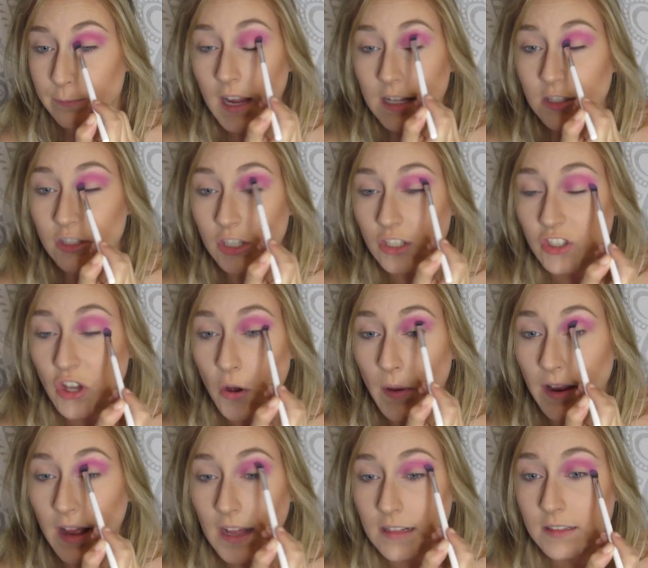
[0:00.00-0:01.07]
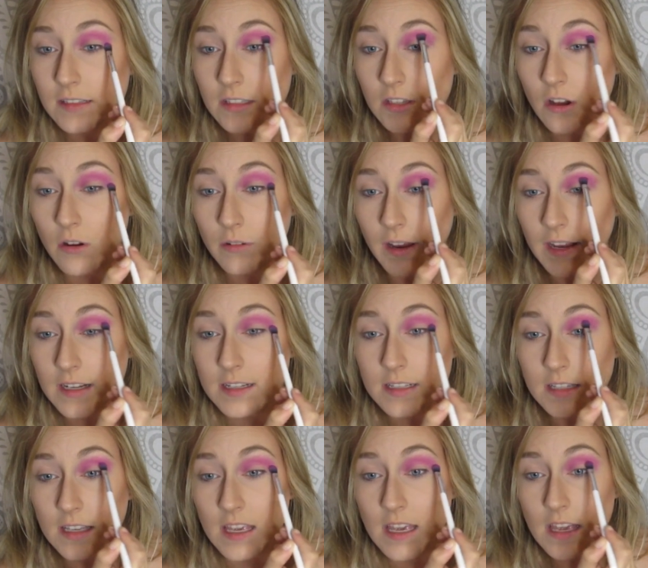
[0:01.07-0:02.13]
It's just going on so
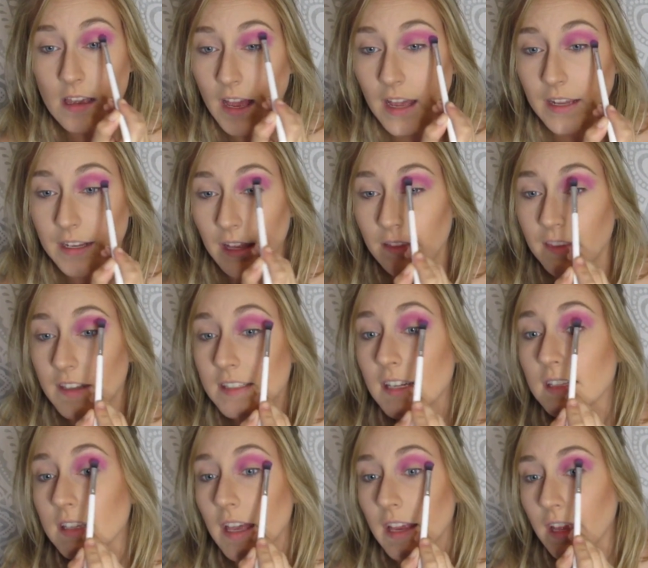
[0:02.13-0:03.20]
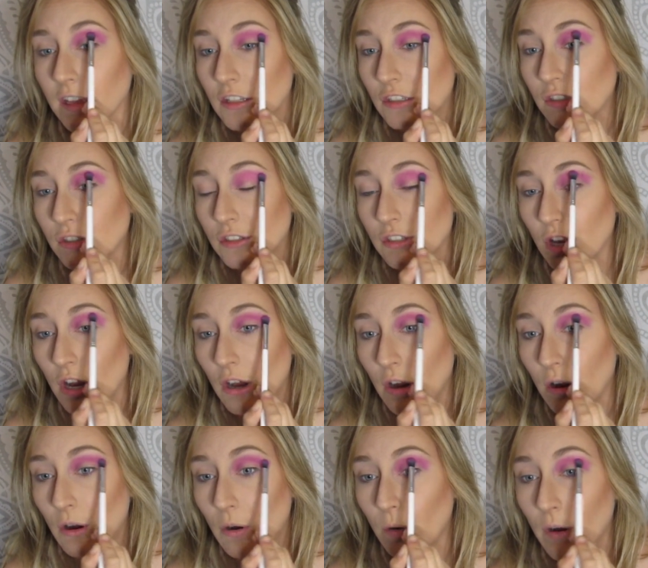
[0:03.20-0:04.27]
nicely. And this is like
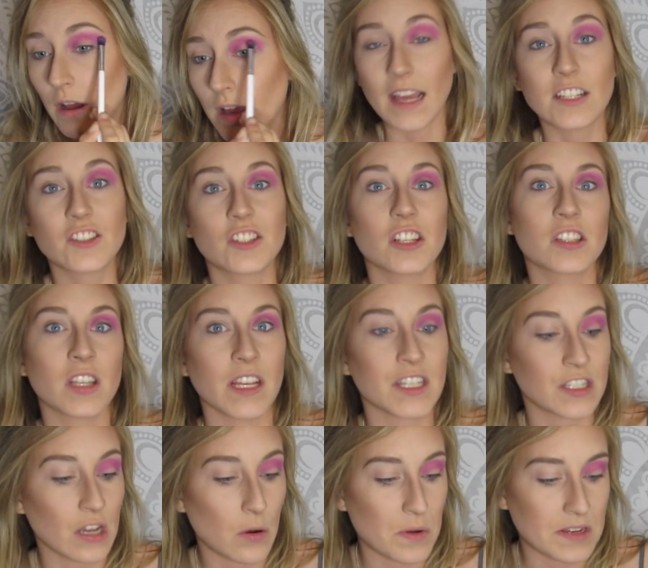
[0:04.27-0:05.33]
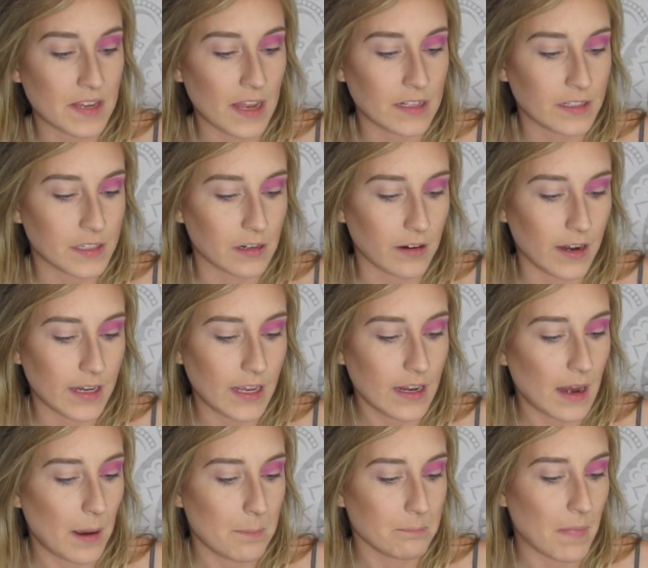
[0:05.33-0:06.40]
so, it's just like so intense already,
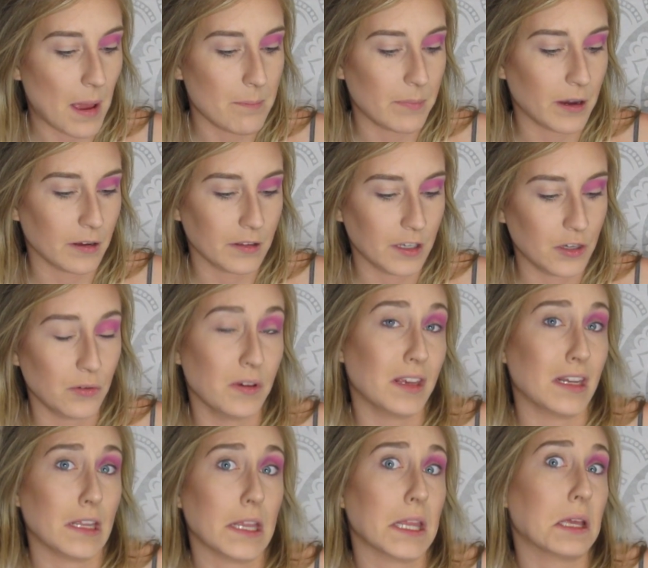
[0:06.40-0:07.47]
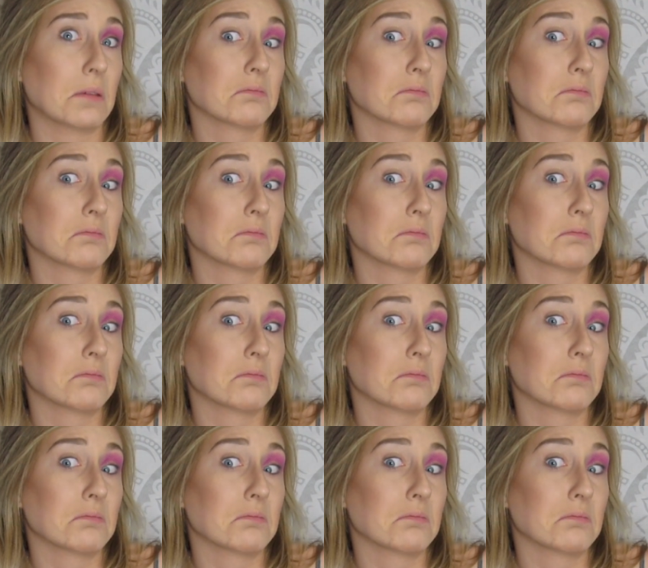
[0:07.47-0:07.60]
and I'm barely doing anything.